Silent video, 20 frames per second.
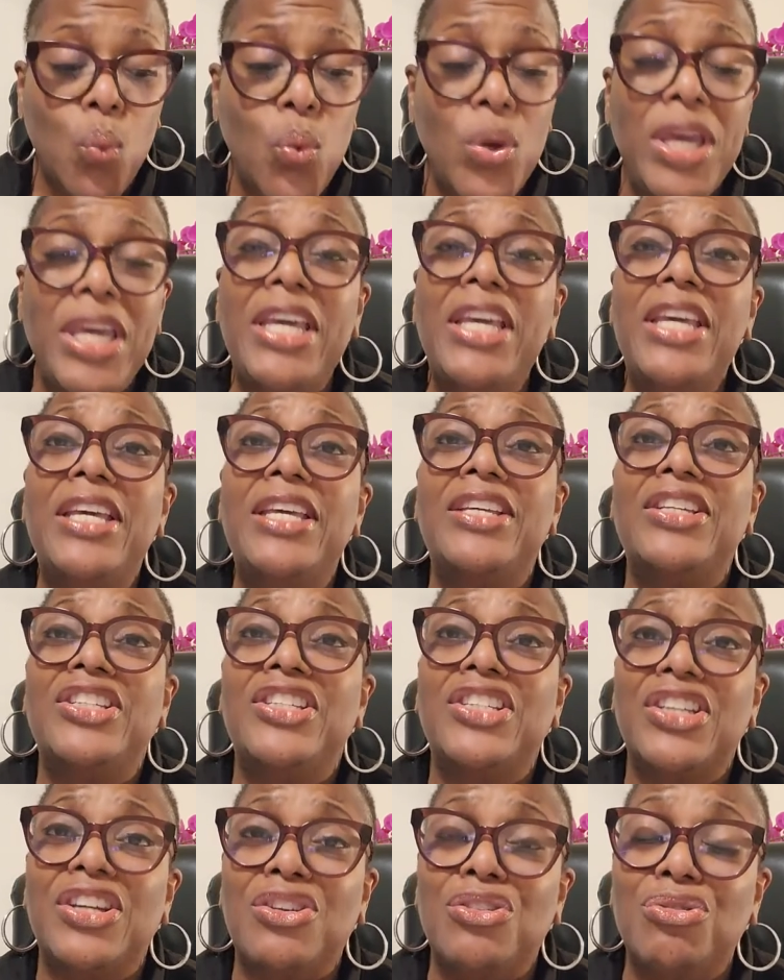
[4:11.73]
We
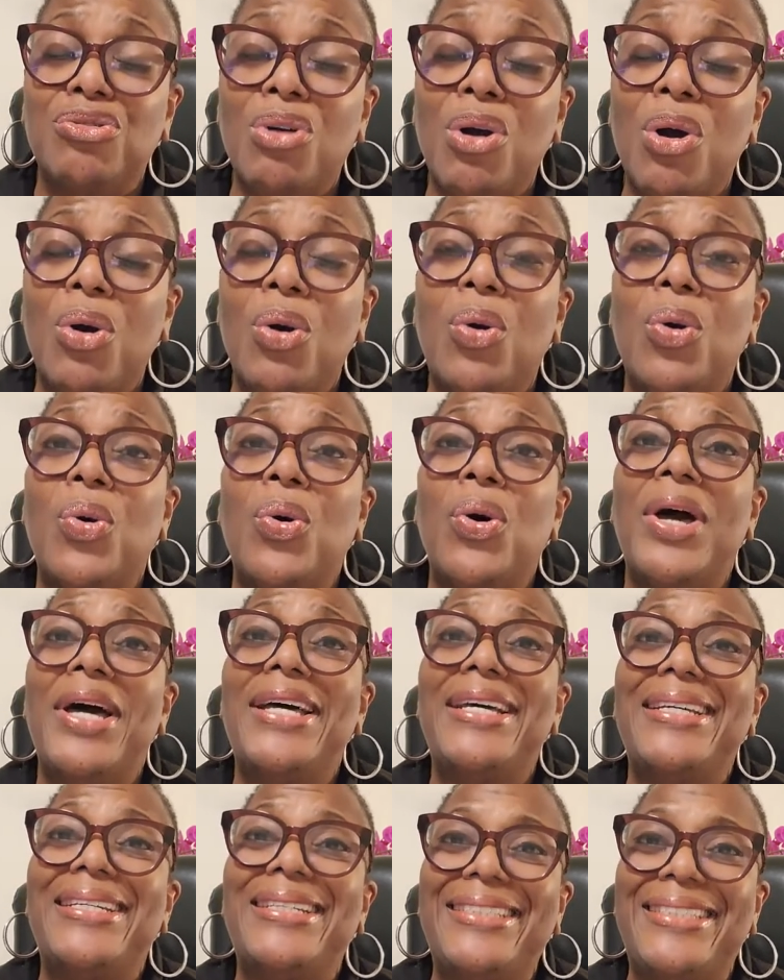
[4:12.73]
should grow
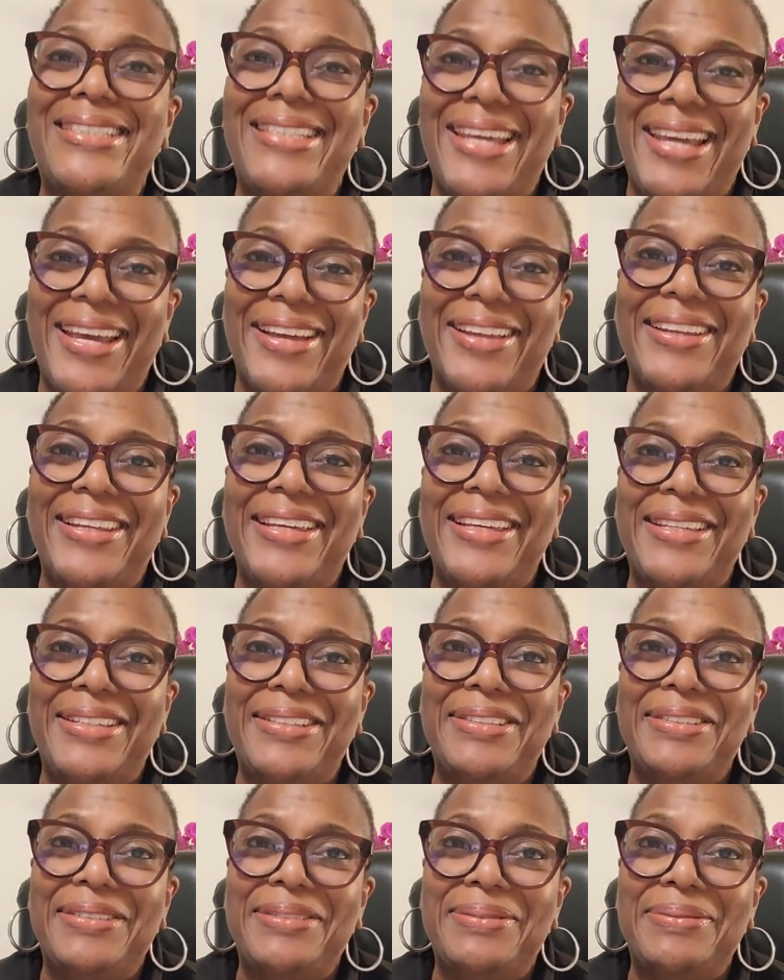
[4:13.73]
daily.
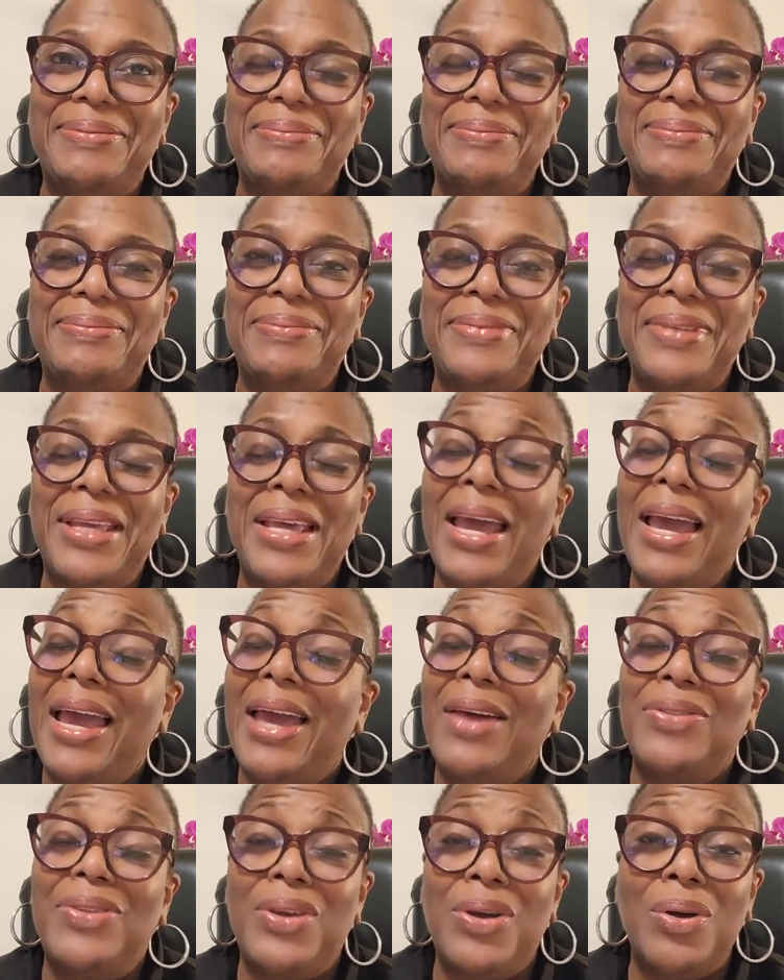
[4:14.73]

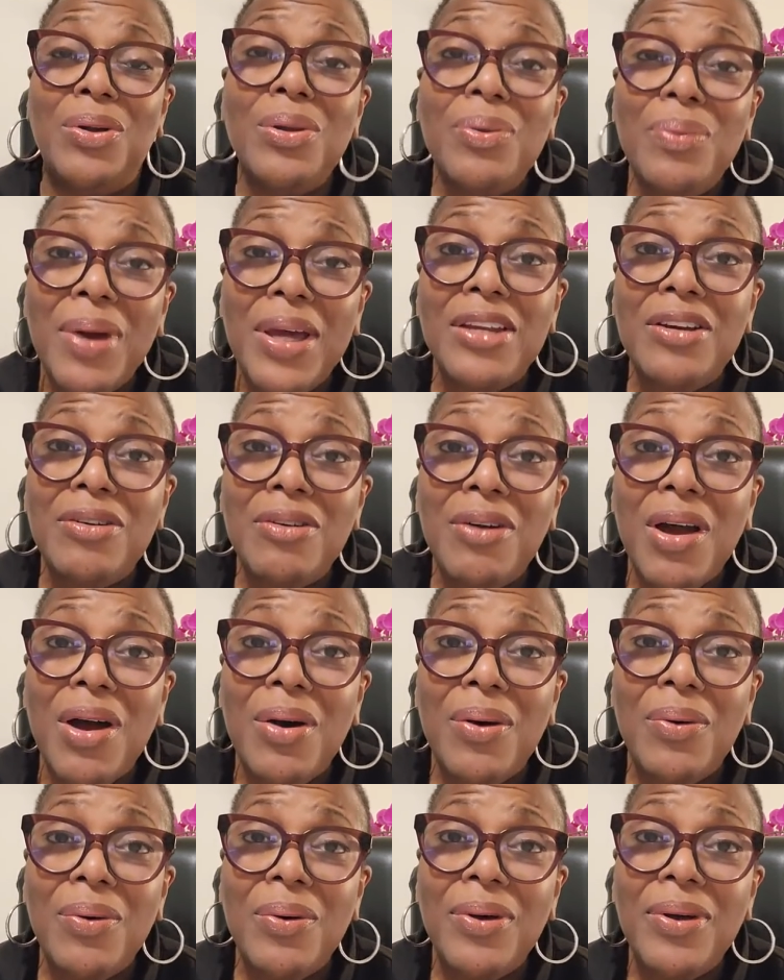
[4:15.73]
And the only way to
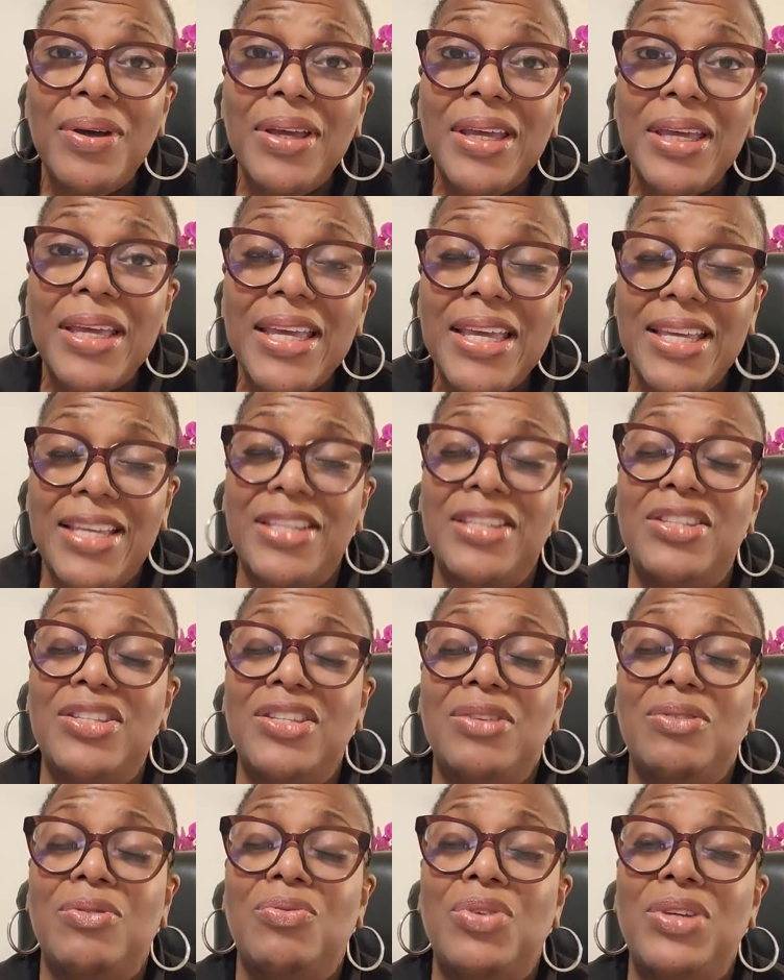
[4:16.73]
grow is
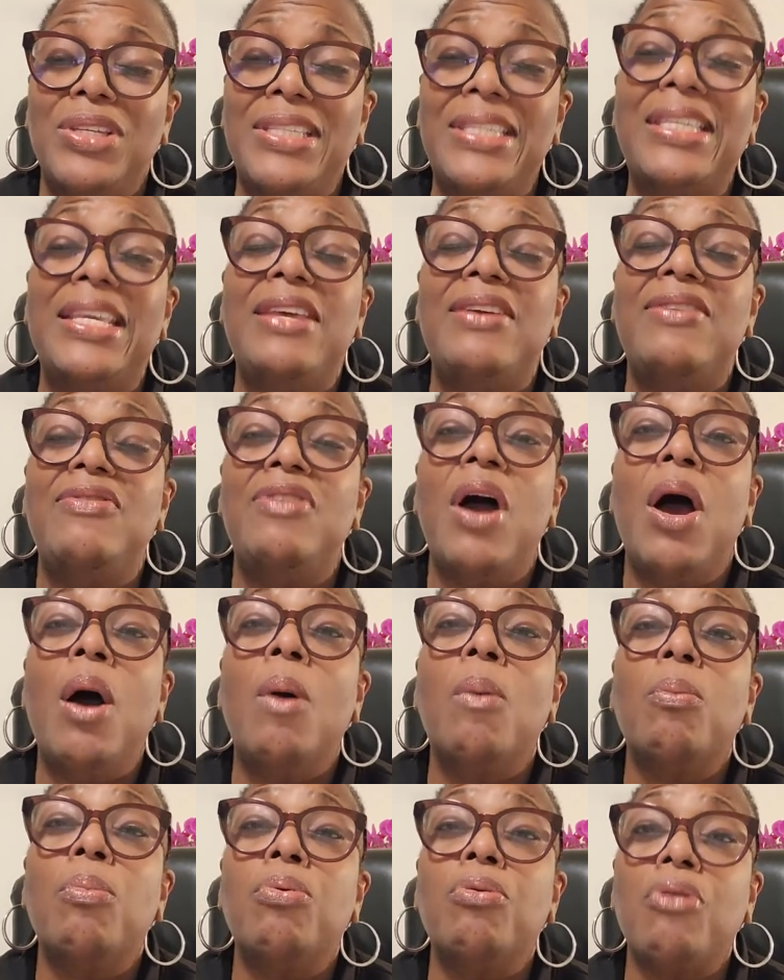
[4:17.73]
to receive
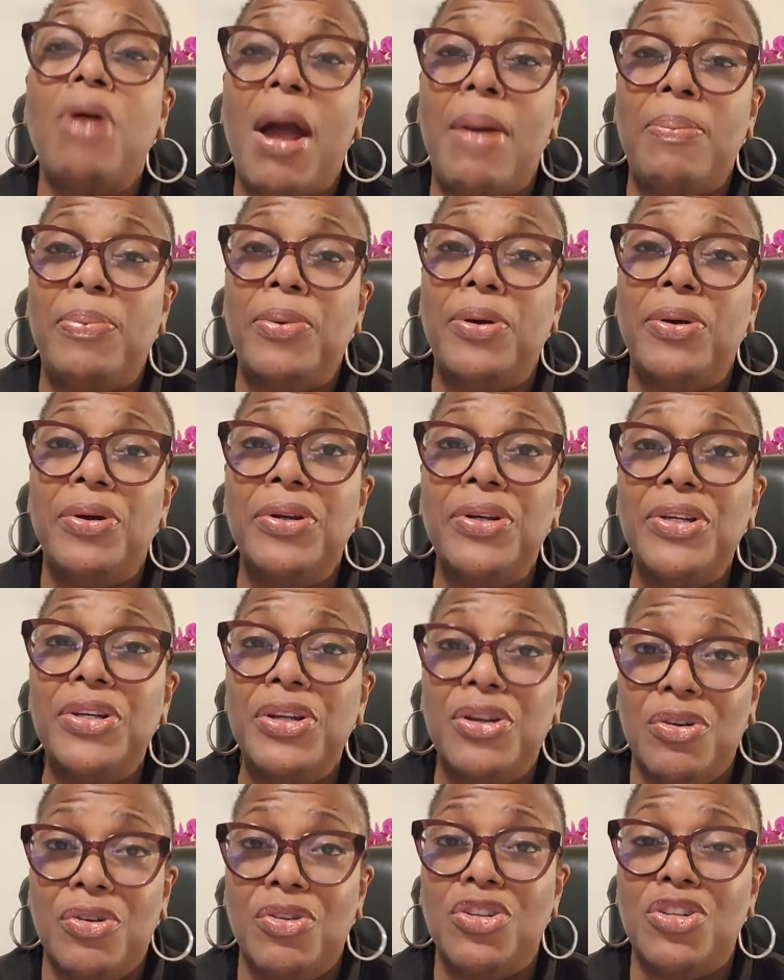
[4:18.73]
proper
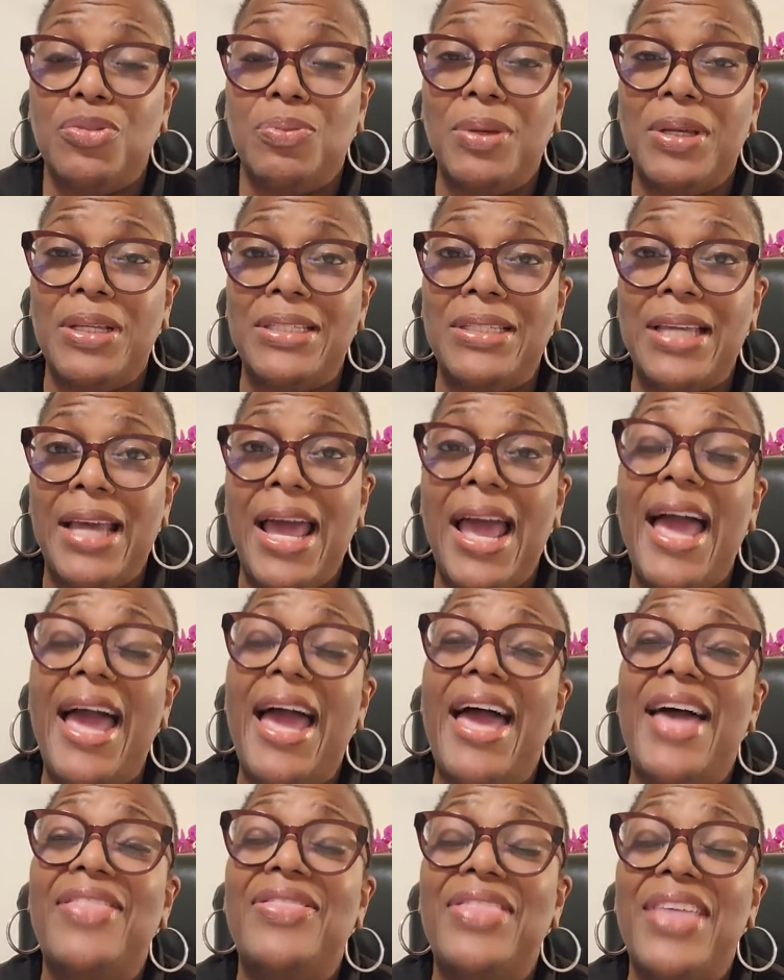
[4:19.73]
nourishment.
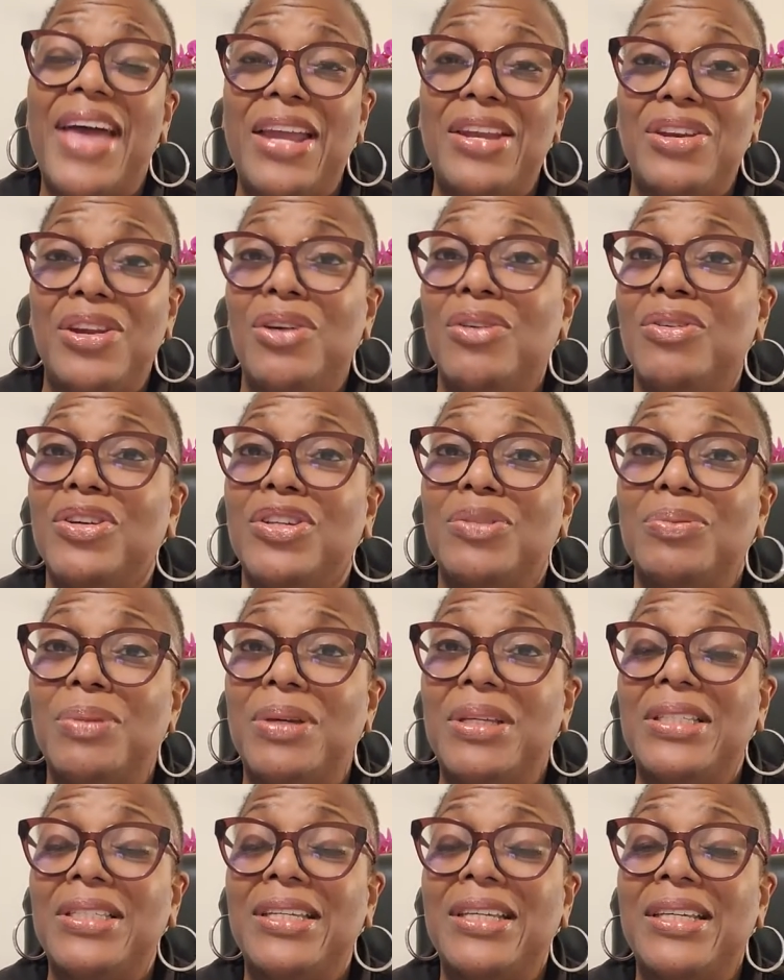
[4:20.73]
And that
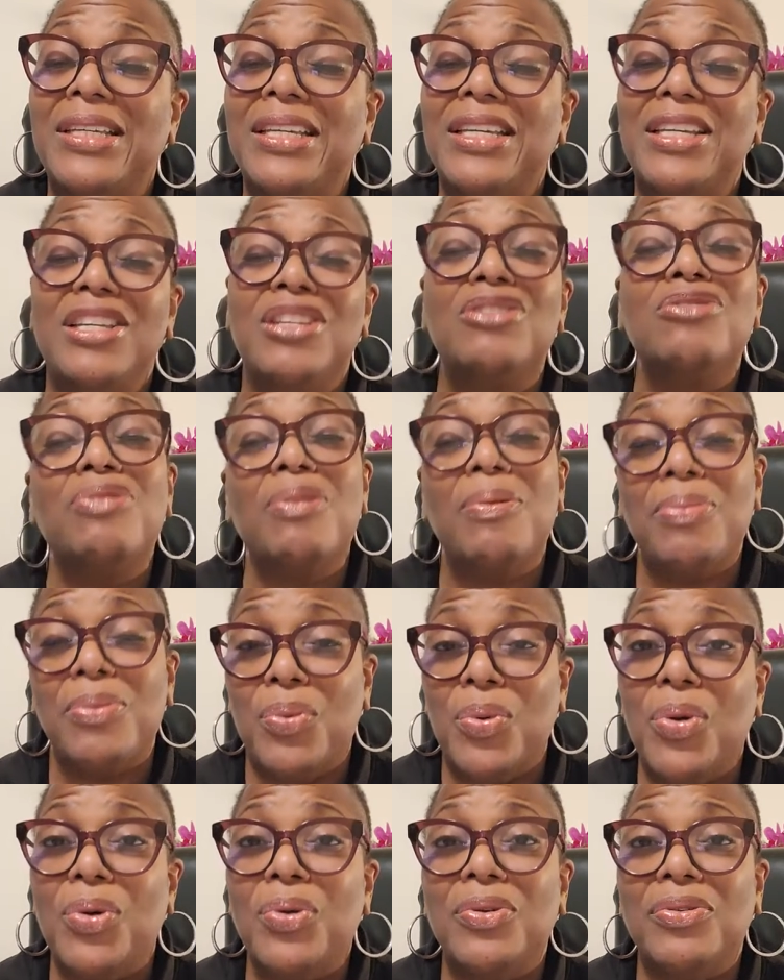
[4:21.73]
nourishment is from
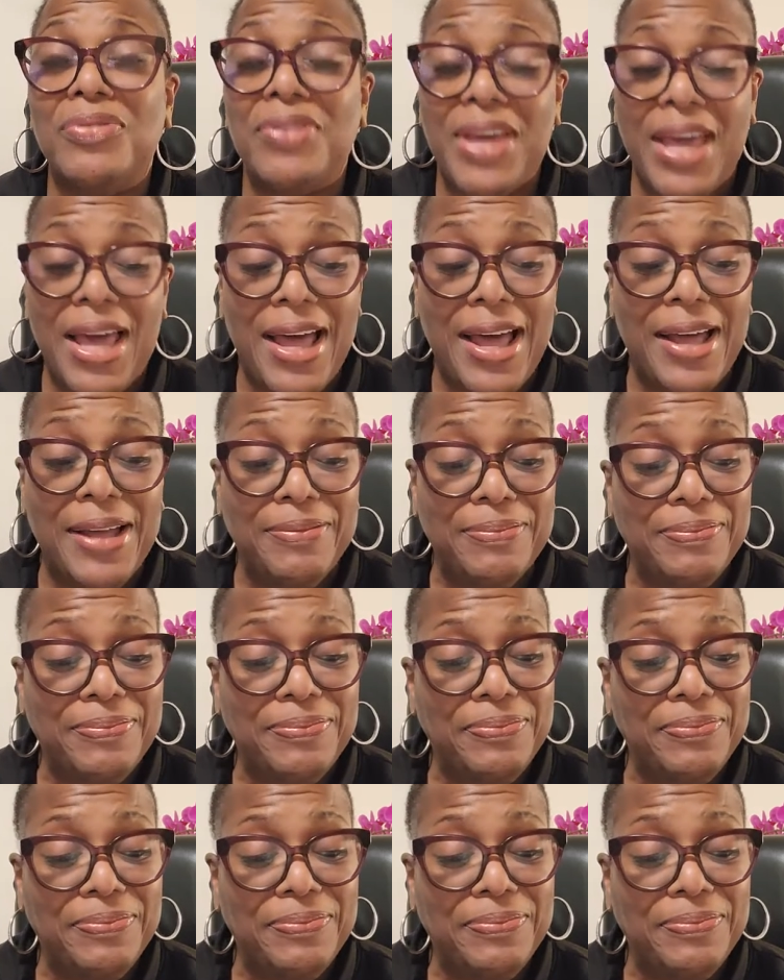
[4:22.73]
the Word of God.